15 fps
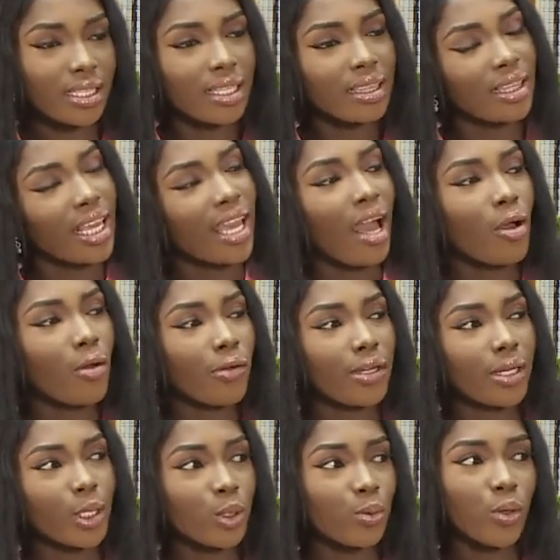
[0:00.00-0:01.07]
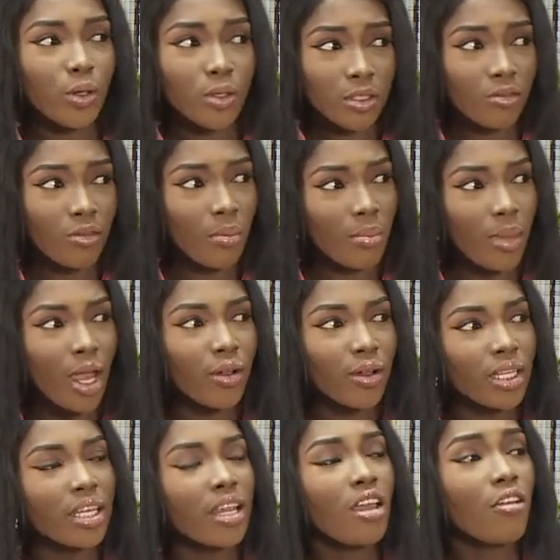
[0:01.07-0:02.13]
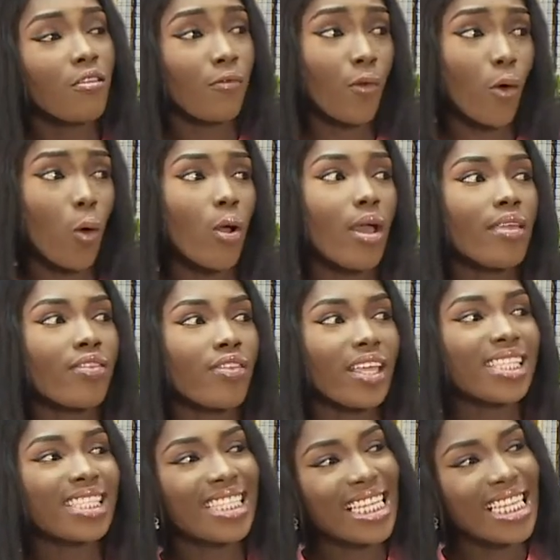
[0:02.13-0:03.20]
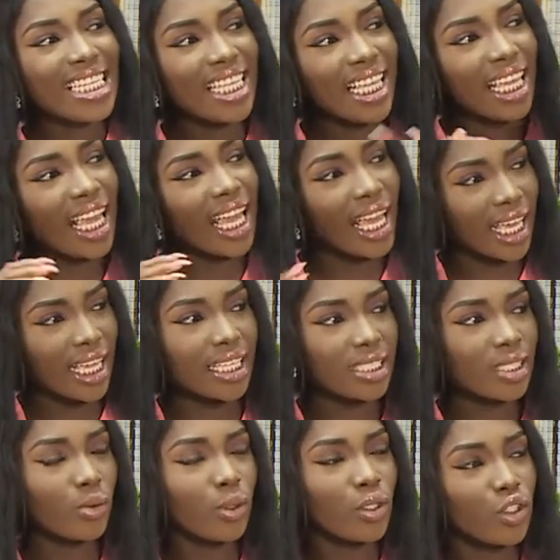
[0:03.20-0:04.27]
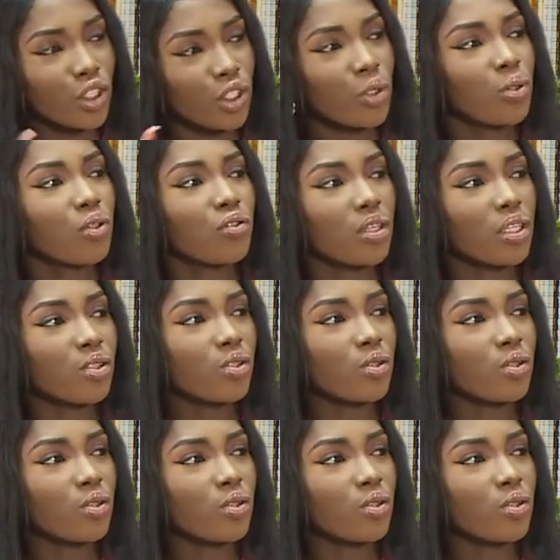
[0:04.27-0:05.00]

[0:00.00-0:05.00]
And they are already experienced. They've been married for 13 years with children.